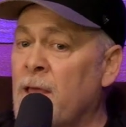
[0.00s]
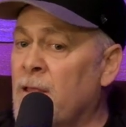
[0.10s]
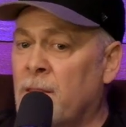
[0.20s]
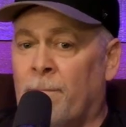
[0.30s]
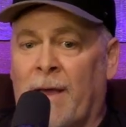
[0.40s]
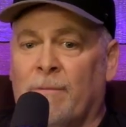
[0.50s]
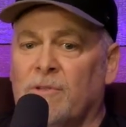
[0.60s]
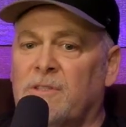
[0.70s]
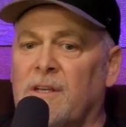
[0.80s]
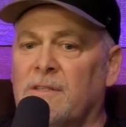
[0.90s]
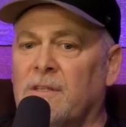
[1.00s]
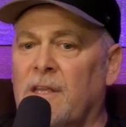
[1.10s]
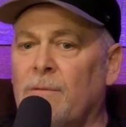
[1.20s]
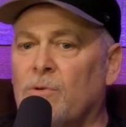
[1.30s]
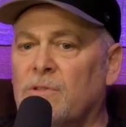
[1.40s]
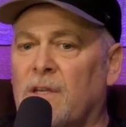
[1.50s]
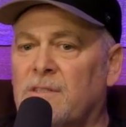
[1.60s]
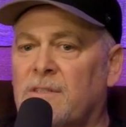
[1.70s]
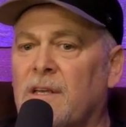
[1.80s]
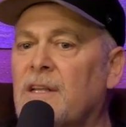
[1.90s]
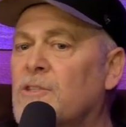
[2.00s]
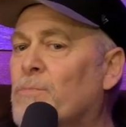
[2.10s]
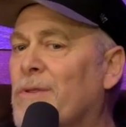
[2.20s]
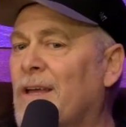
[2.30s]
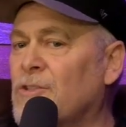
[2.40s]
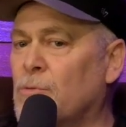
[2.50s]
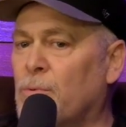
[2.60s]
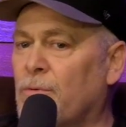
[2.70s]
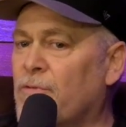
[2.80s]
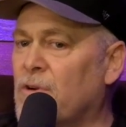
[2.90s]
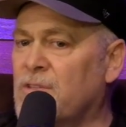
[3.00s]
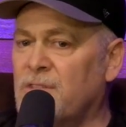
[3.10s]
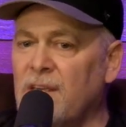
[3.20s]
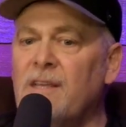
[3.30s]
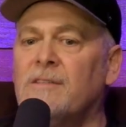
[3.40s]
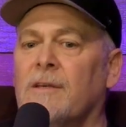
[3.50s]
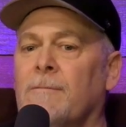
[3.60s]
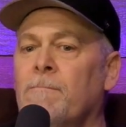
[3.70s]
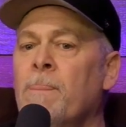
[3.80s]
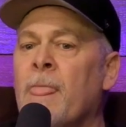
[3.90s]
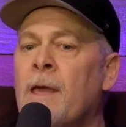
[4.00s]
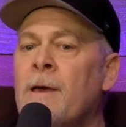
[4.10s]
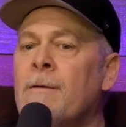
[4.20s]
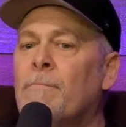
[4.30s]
The Bible says in Hebrews that sin is pleasurable for a season,